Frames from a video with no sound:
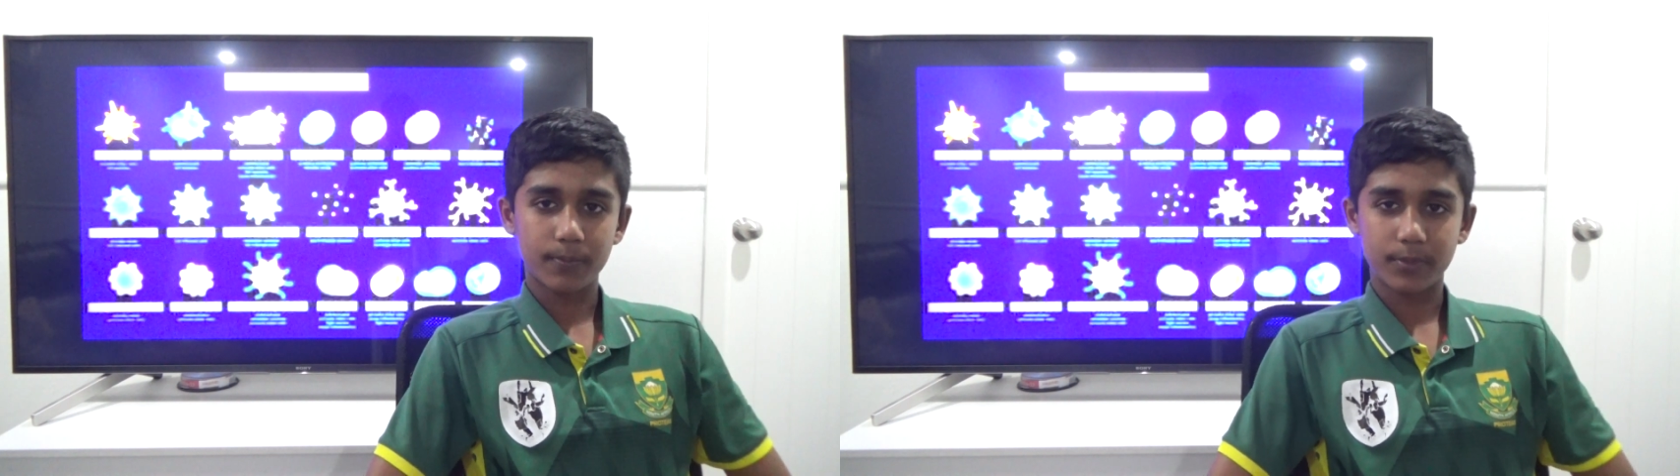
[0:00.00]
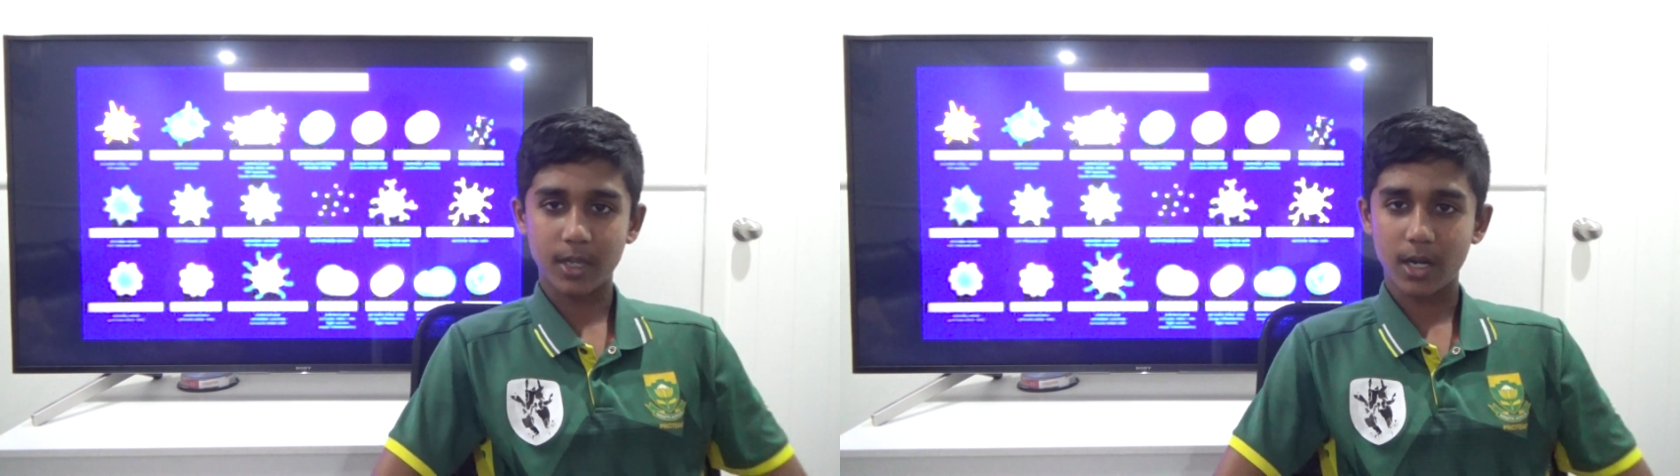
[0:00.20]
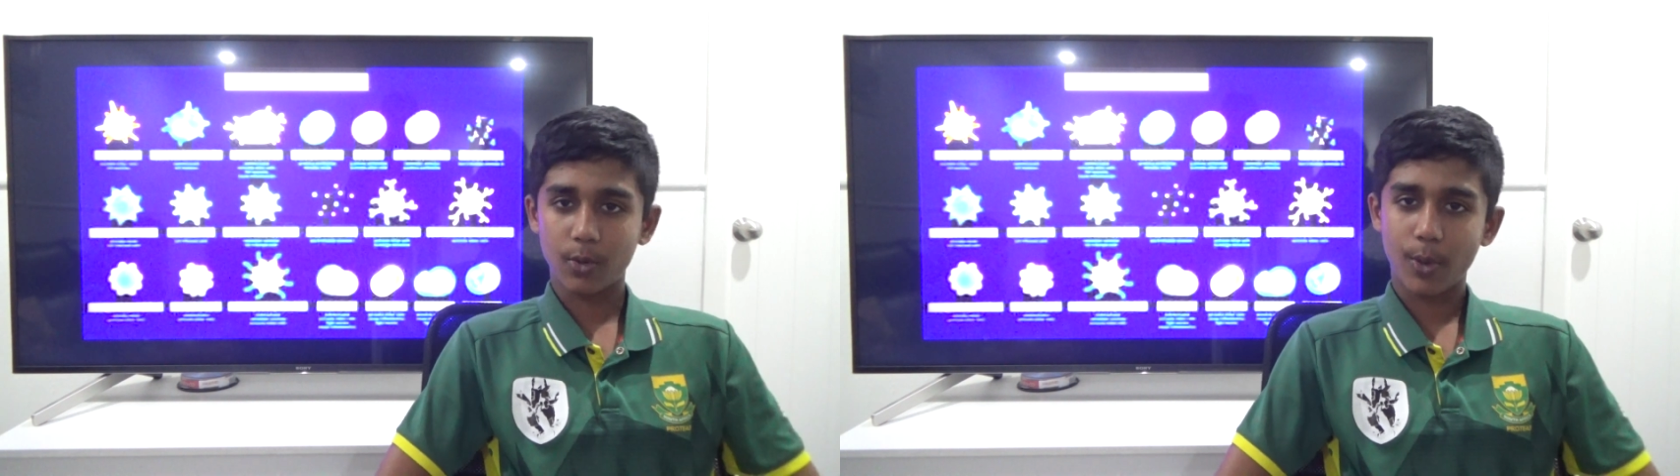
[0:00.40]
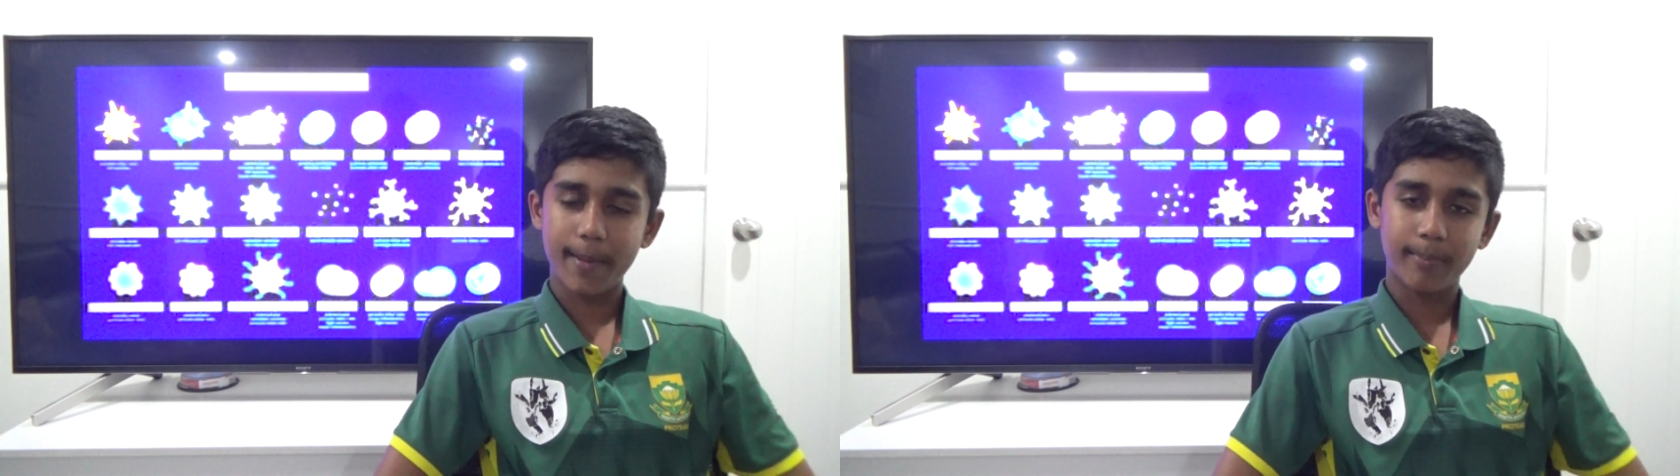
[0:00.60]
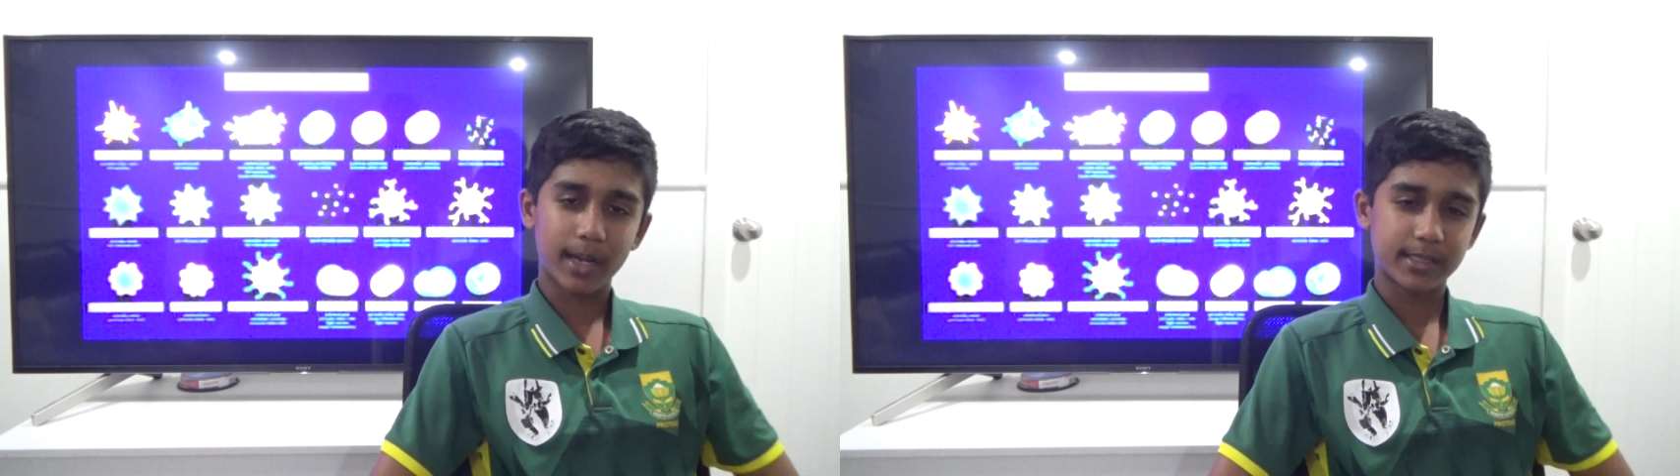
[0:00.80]
there are
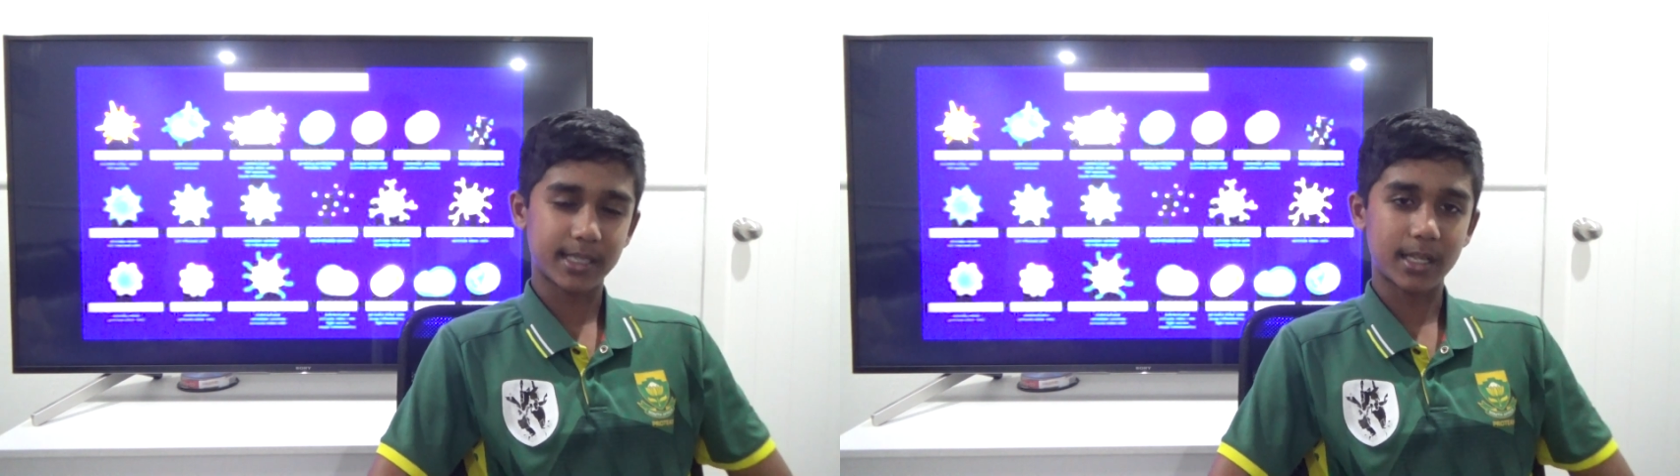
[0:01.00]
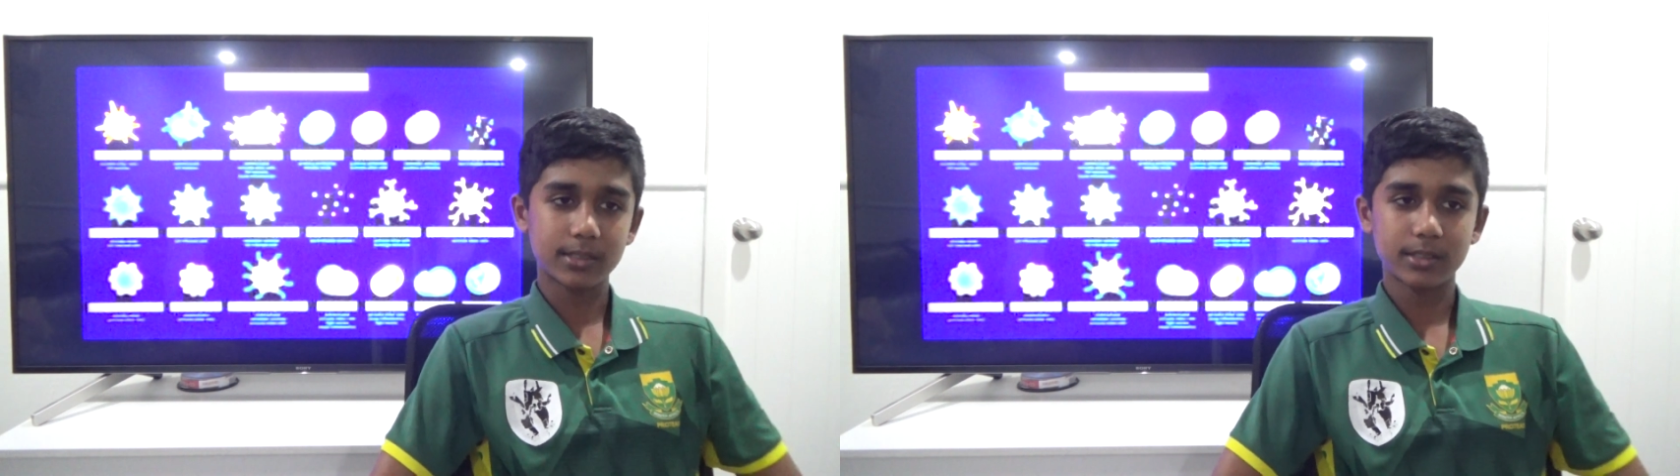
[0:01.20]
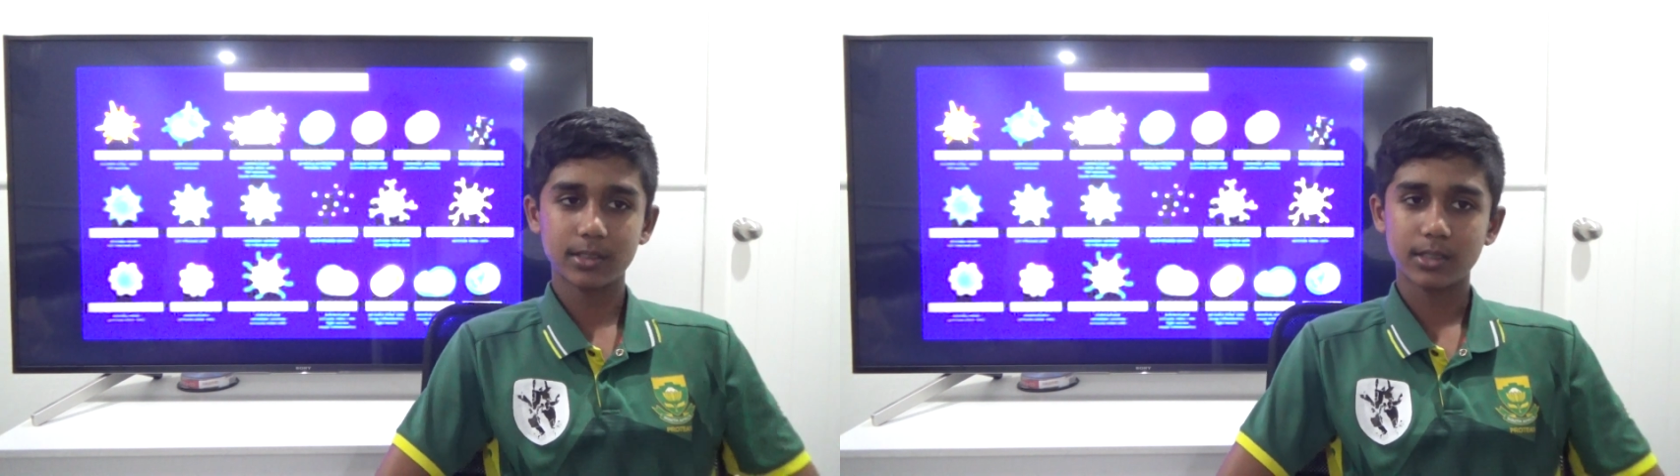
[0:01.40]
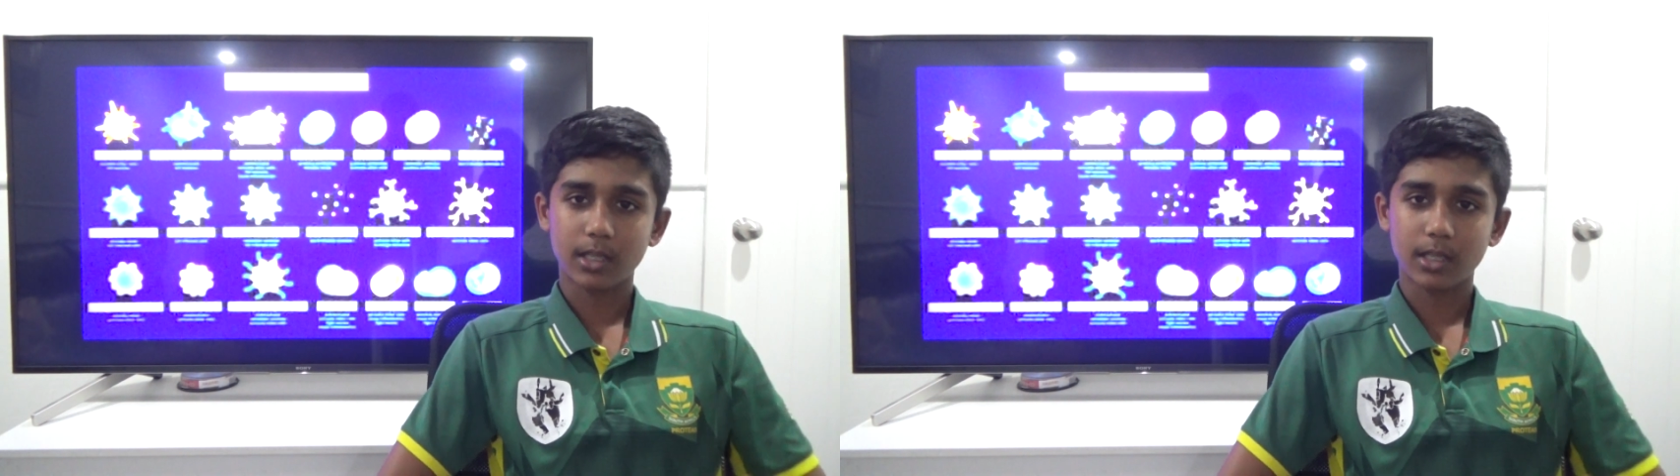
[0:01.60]
white blood cells,